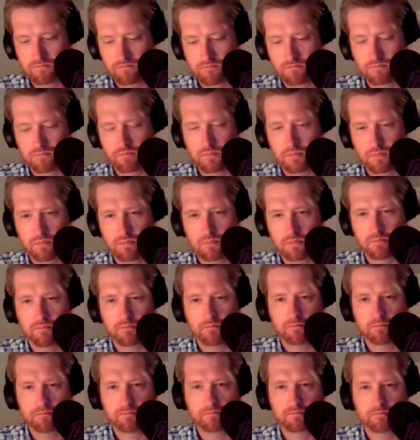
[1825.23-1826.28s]

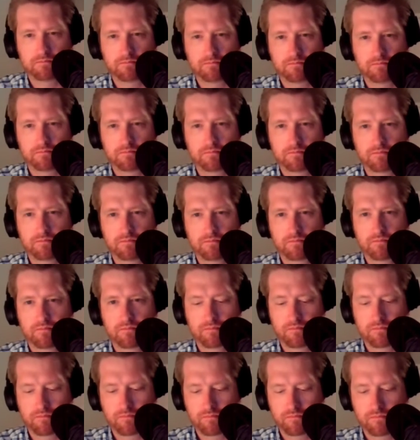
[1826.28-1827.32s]

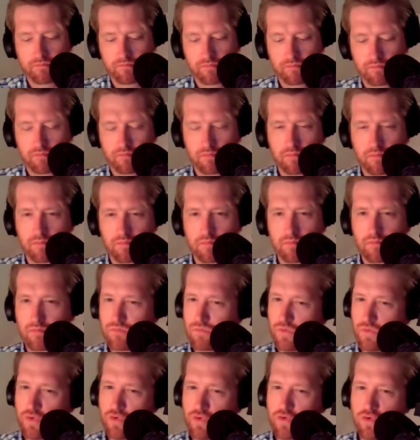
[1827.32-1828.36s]

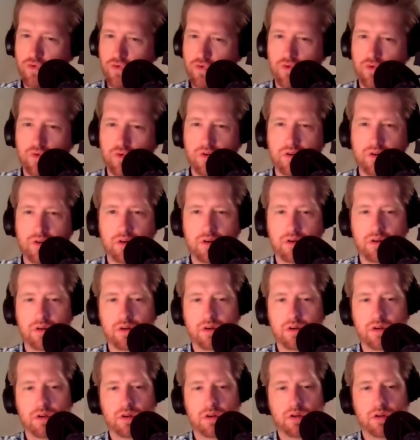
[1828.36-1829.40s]

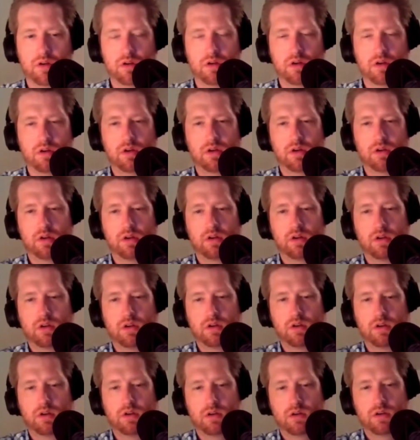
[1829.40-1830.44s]

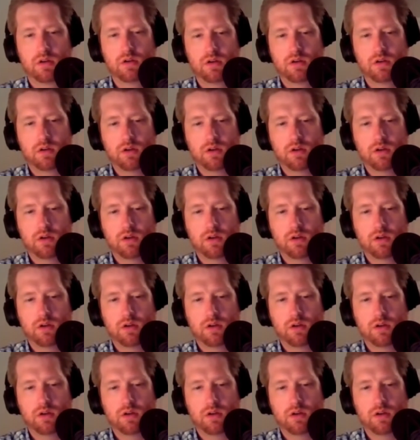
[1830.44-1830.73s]
[no speech]